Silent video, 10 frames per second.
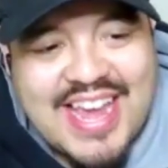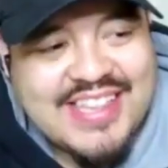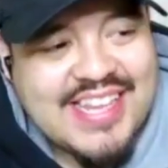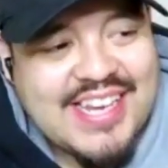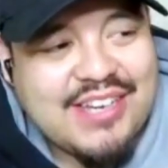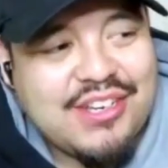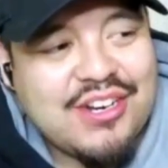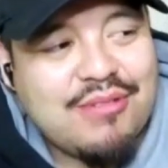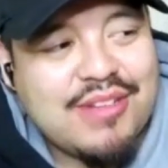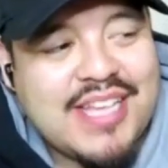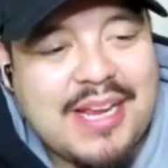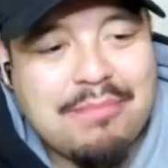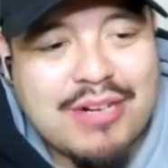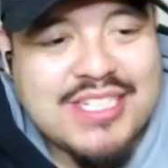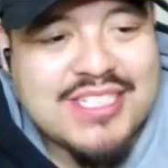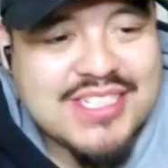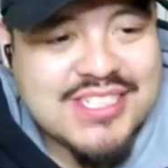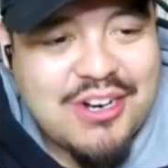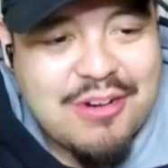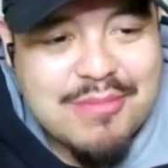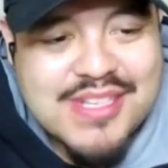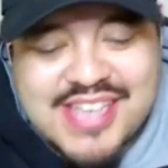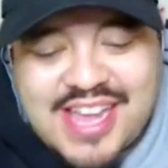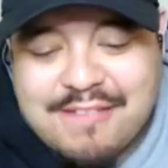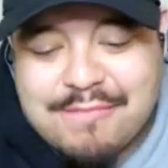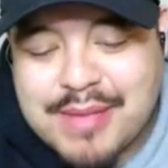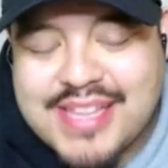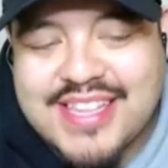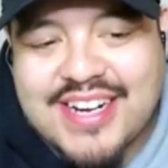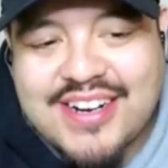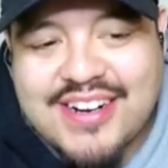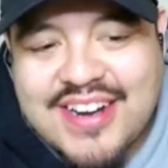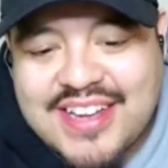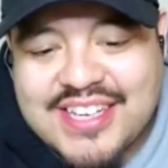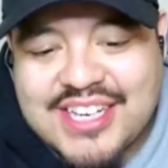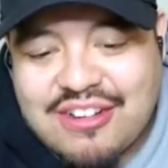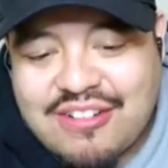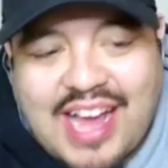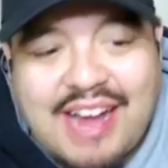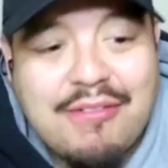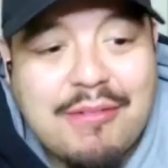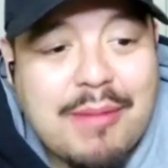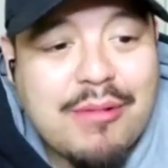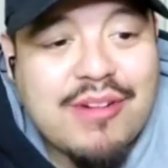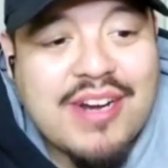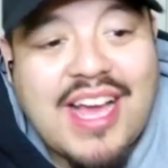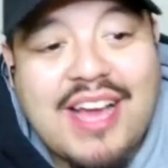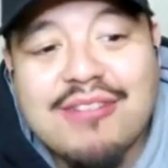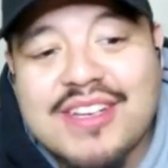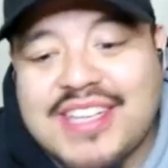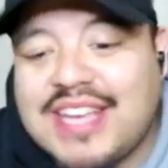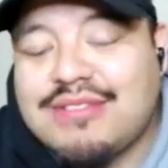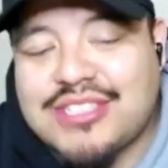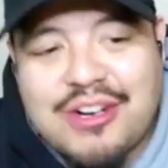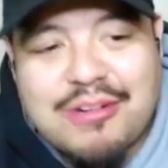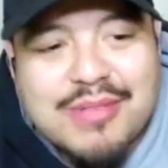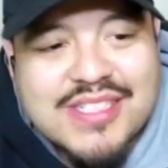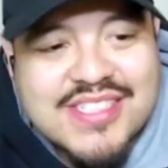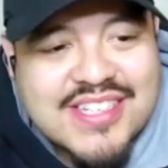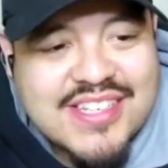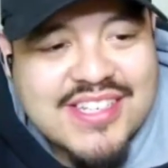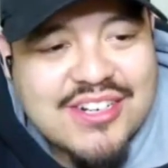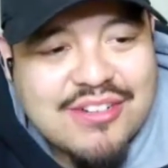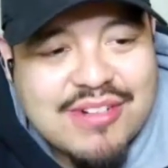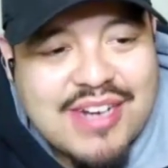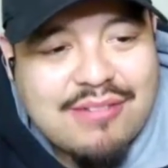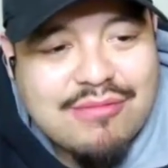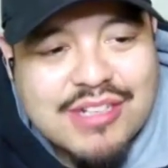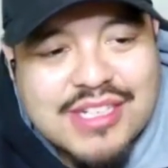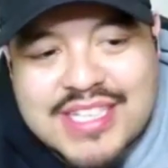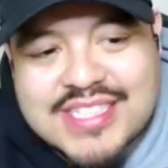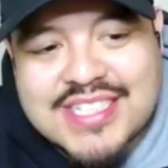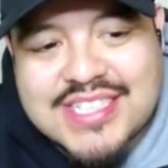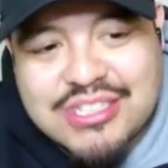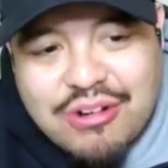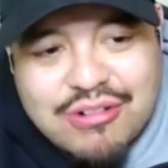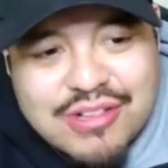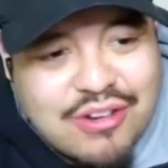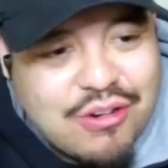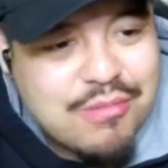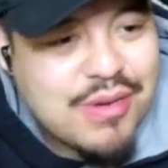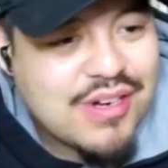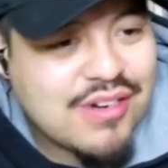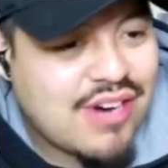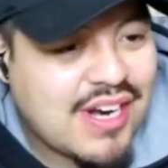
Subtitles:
And then, when they preach the sermons, I've been there. I remember when I would give sermons and, when I would get sent to Oklahoma or